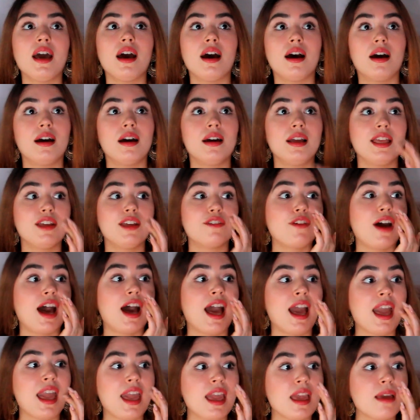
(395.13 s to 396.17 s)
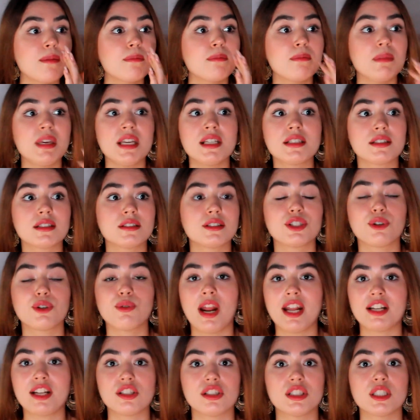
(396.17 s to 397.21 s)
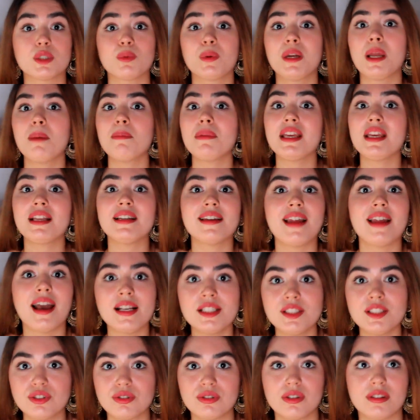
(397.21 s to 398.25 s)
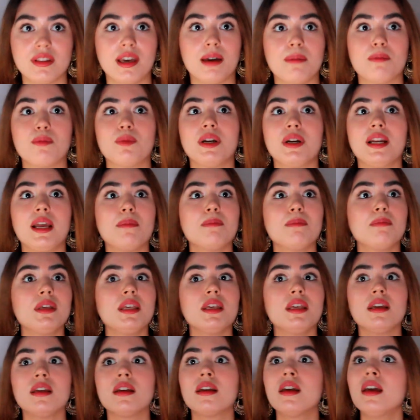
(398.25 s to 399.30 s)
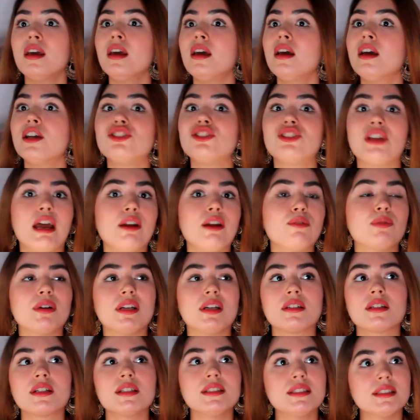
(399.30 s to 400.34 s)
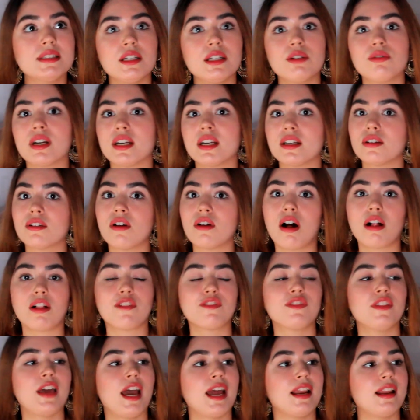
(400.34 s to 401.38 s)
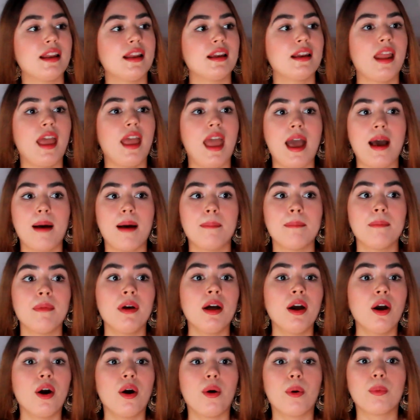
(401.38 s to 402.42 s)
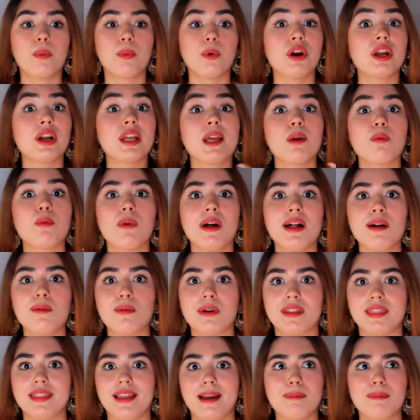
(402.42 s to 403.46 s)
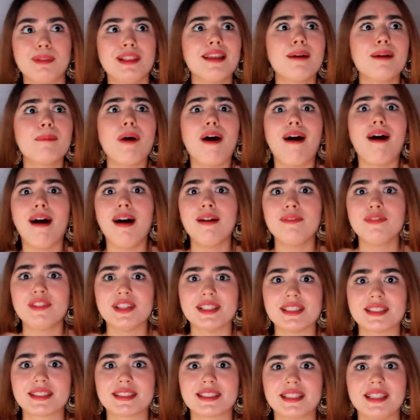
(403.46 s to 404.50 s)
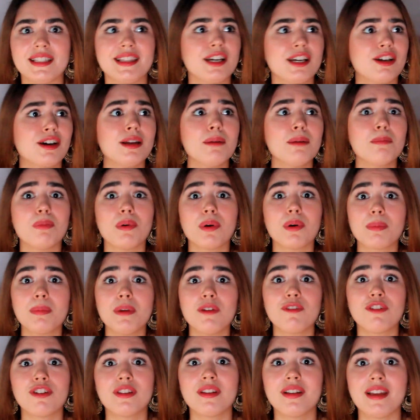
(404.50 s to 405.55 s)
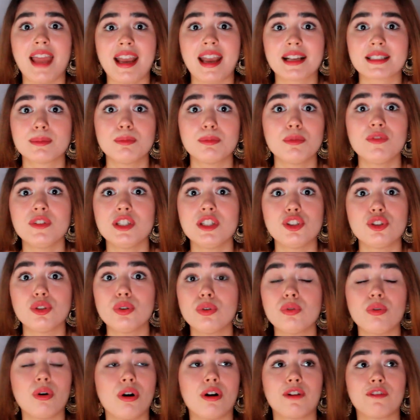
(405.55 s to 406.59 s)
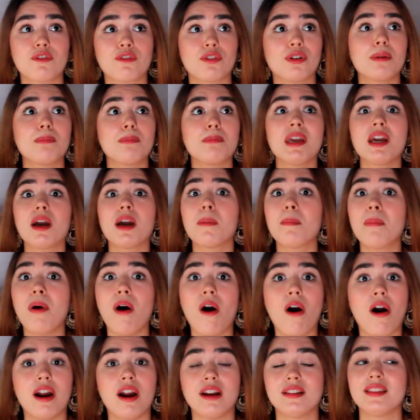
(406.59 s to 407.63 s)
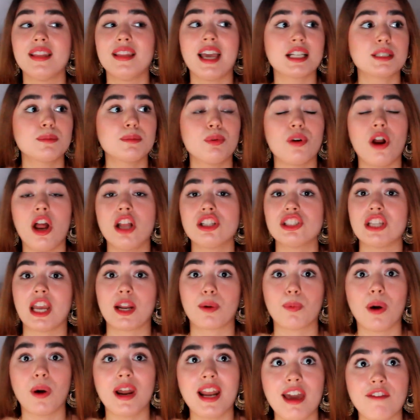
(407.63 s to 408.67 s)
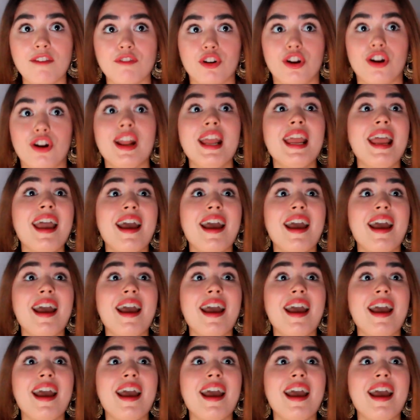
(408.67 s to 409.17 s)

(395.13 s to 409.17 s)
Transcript: If I meet directors, when I'm being nice to them, when I'm being genuine, considerate and all of that, and am working well with them, then obviously they're gonna book me for the next movie too, or for a bigger part, next project, whatever.